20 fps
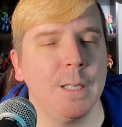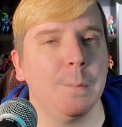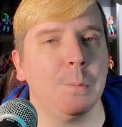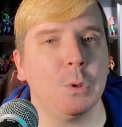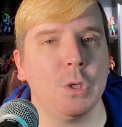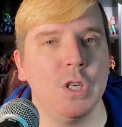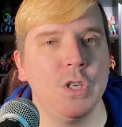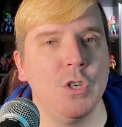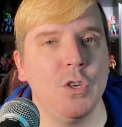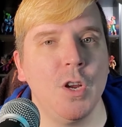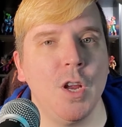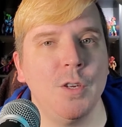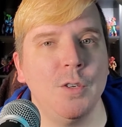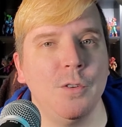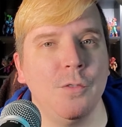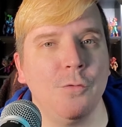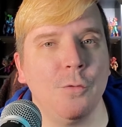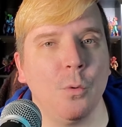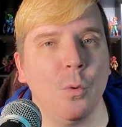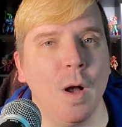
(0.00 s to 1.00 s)
appreciate
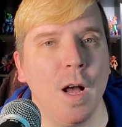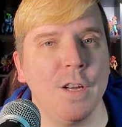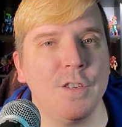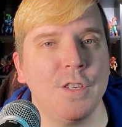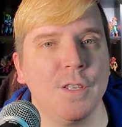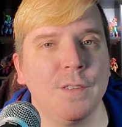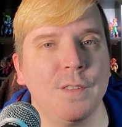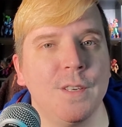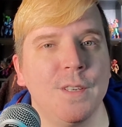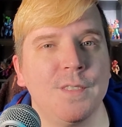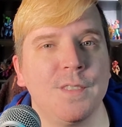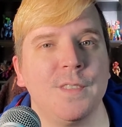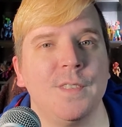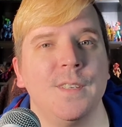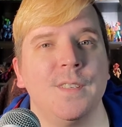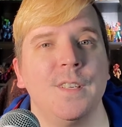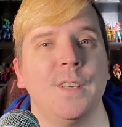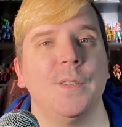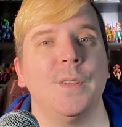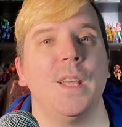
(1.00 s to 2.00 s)
you for watching this. And
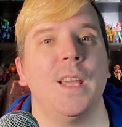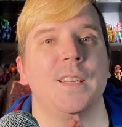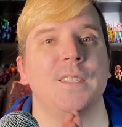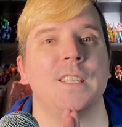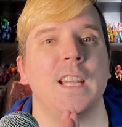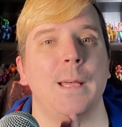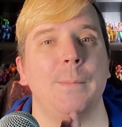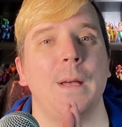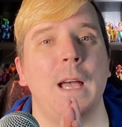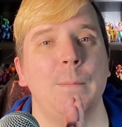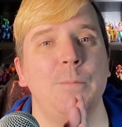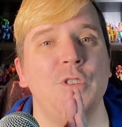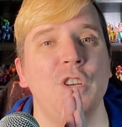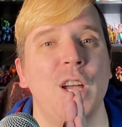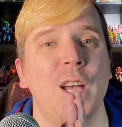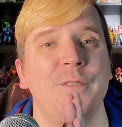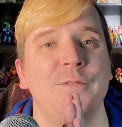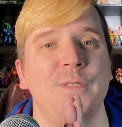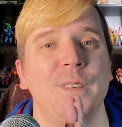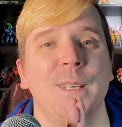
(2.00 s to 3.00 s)
until next time, I'm
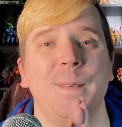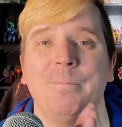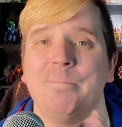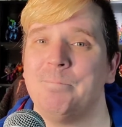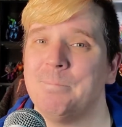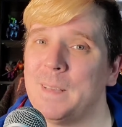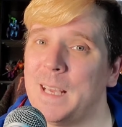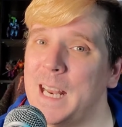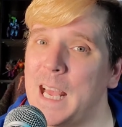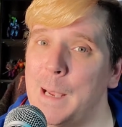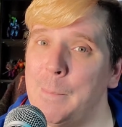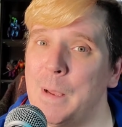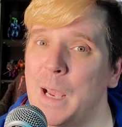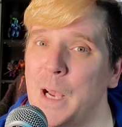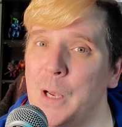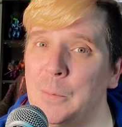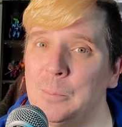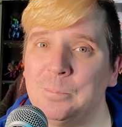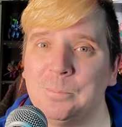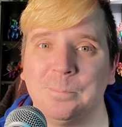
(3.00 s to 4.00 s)
John Finn, and I'm
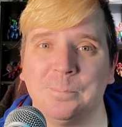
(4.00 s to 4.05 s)
out.